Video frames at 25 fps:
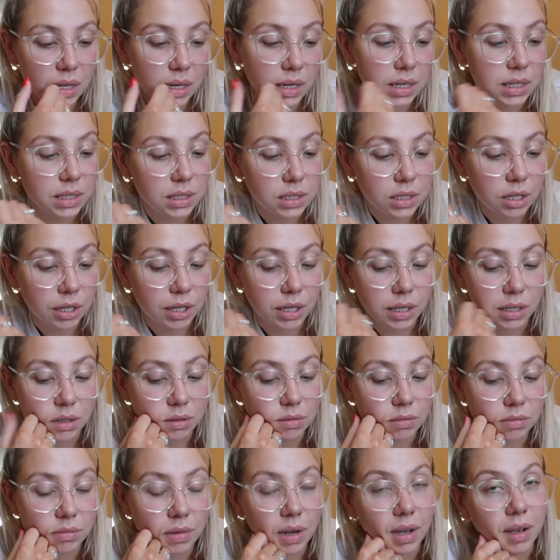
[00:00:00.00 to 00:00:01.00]
At least I
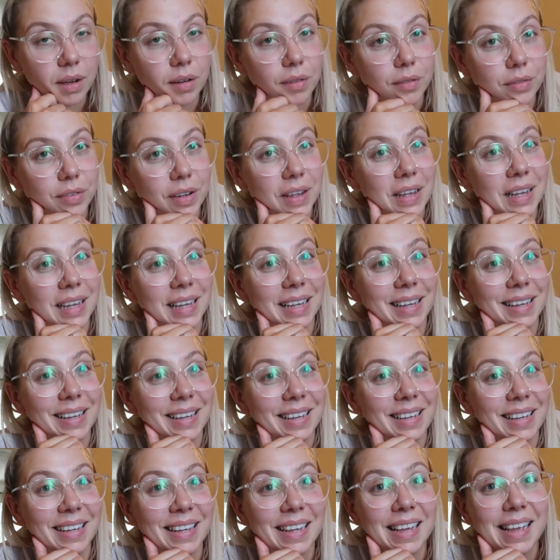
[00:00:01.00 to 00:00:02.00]
can have
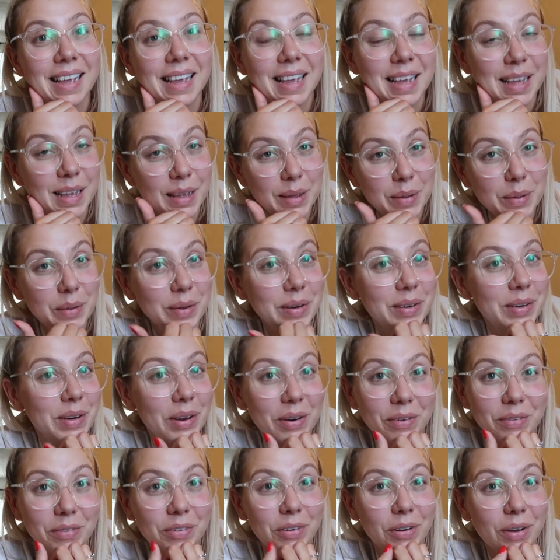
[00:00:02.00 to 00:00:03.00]

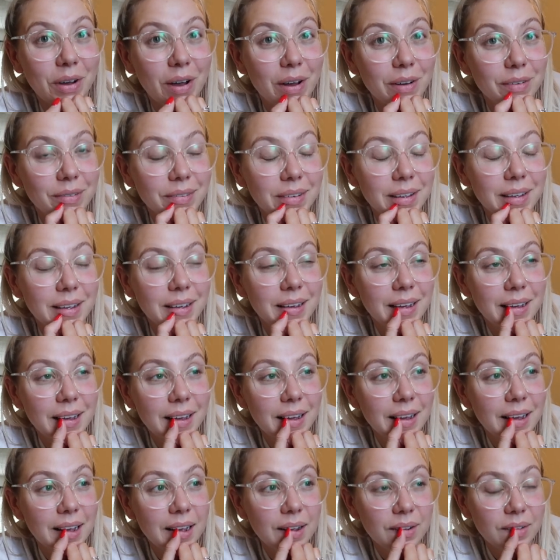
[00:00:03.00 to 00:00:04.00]
not a full coffee.
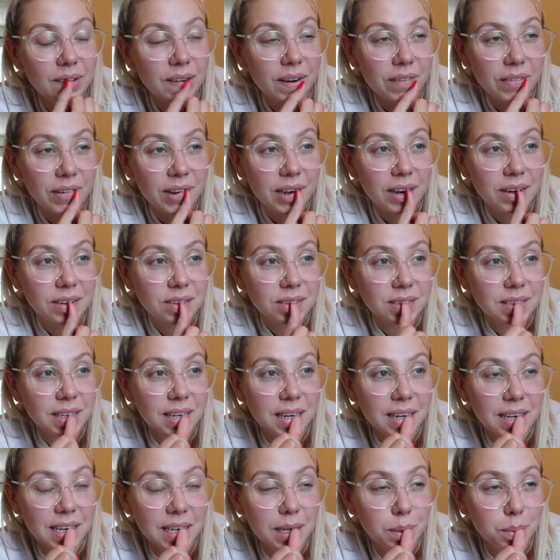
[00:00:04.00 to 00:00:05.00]
I wonder if you could just
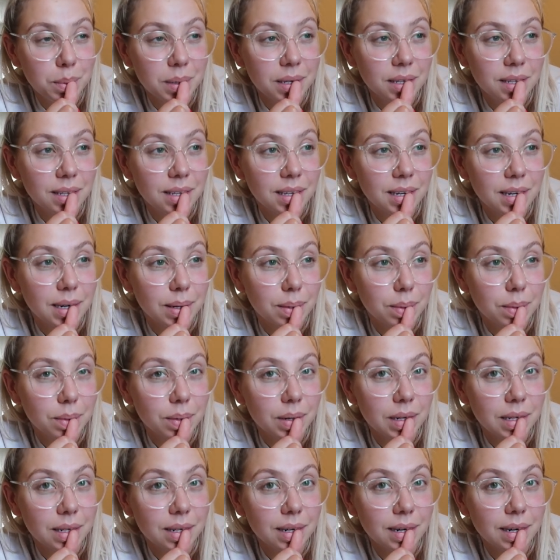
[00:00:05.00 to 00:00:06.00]
like keep it and then have
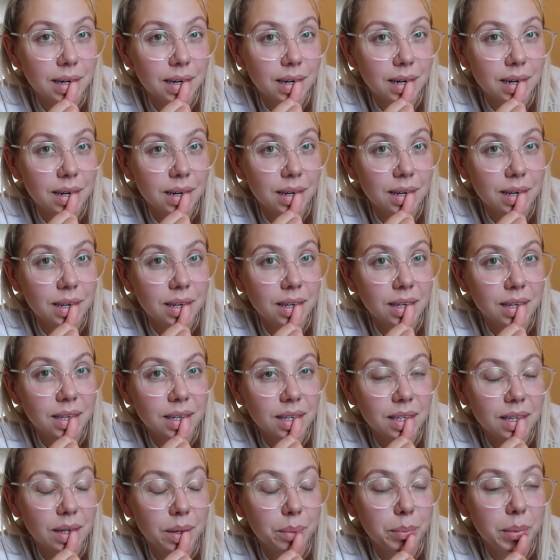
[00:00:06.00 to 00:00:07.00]
the rest later.
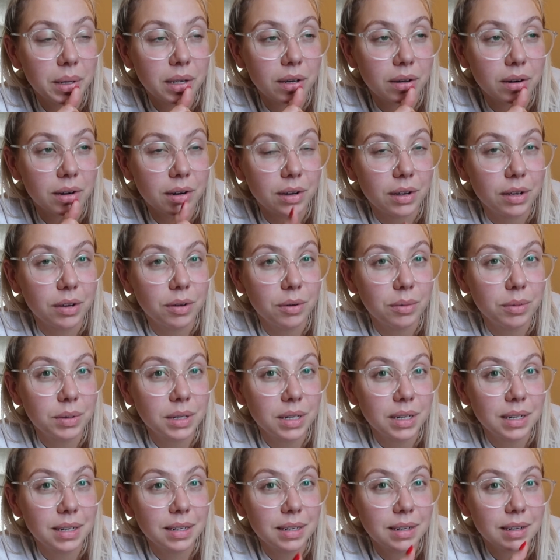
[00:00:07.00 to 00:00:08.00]
That would be kind of cool,
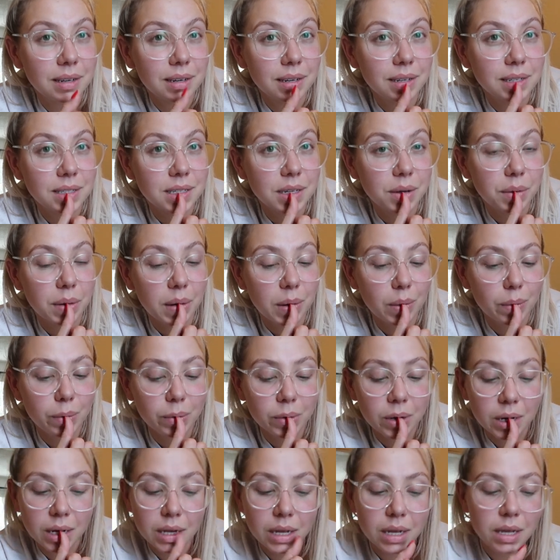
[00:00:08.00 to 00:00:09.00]
wouldn't it? You get like 2 out of
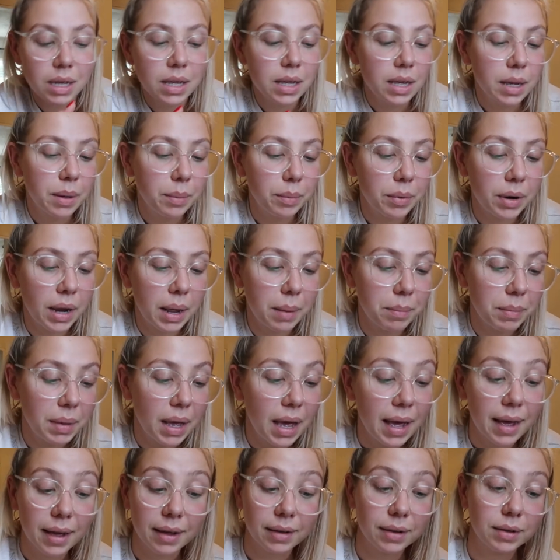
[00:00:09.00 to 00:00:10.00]
1. But
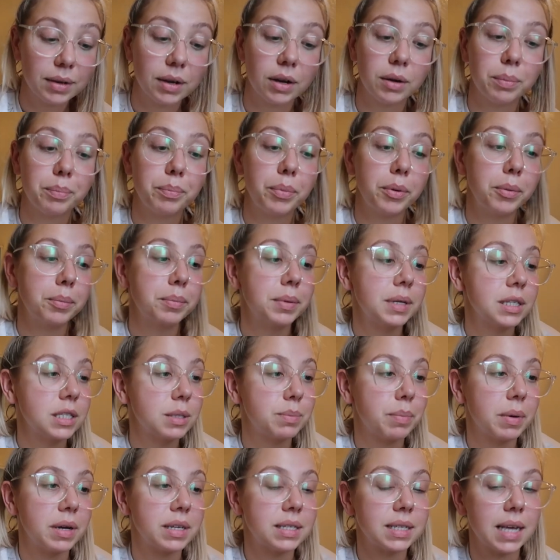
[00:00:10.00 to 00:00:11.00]
yeah, I've got pumpkin
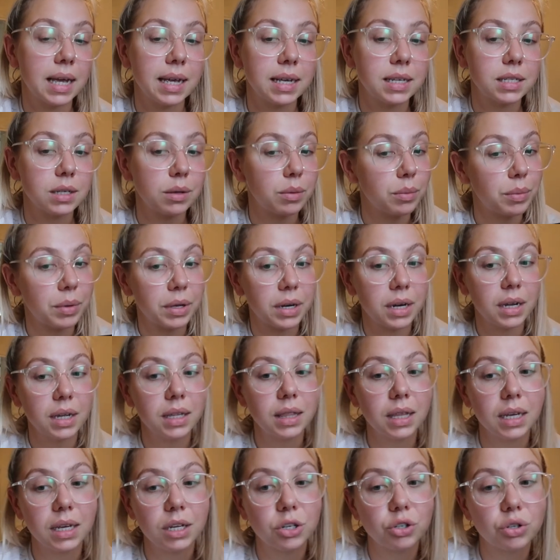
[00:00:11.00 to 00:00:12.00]
spice cake. So I'm going to,
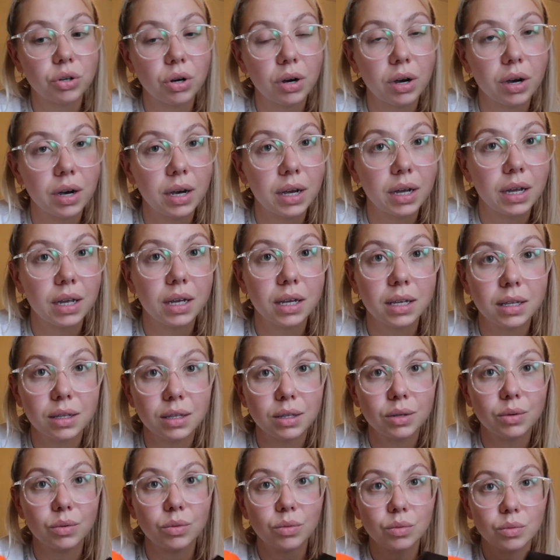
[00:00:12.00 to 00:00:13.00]
I think, try
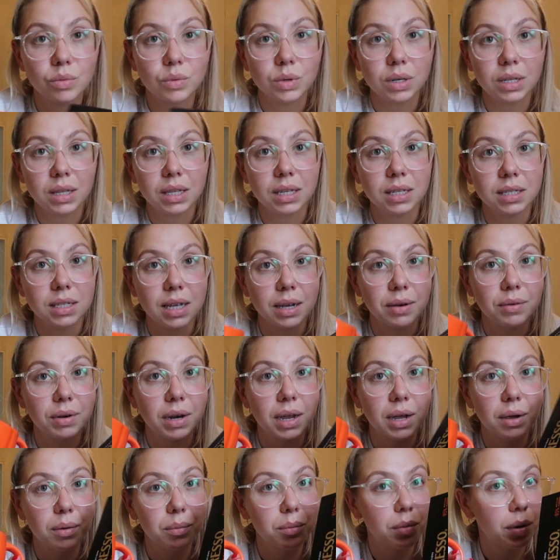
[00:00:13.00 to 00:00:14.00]
one of these out
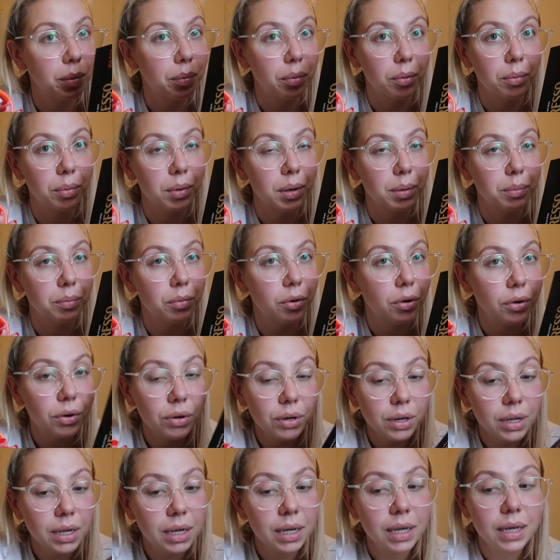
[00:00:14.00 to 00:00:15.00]
now in my pumpkin
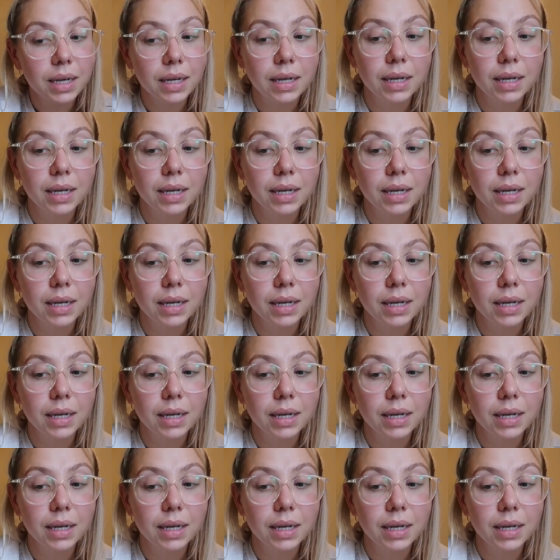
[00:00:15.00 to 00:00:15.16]
mug.